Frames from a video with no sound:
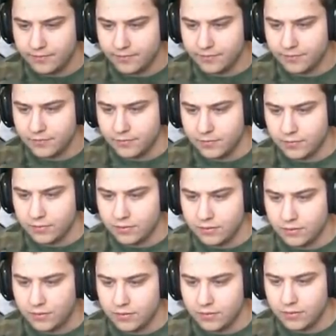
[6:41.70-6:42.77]

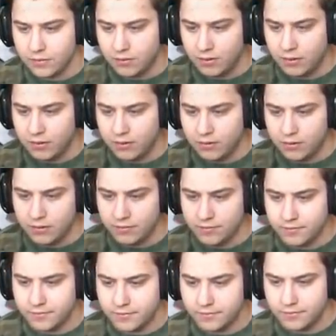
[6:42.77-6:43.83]

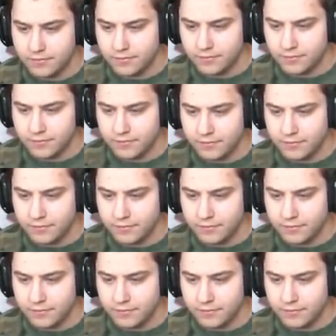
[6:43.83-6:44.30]
(no one is talking)